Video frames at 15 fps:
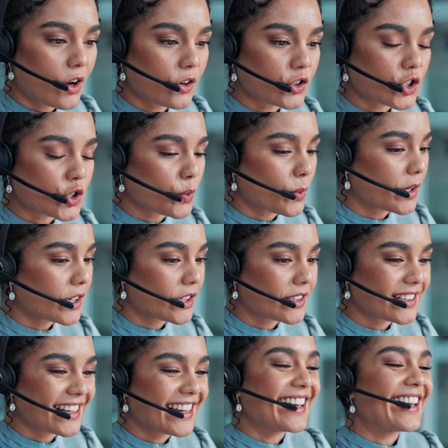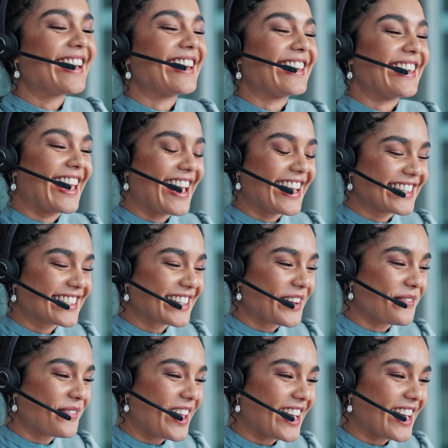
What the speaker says: and continue improving over time.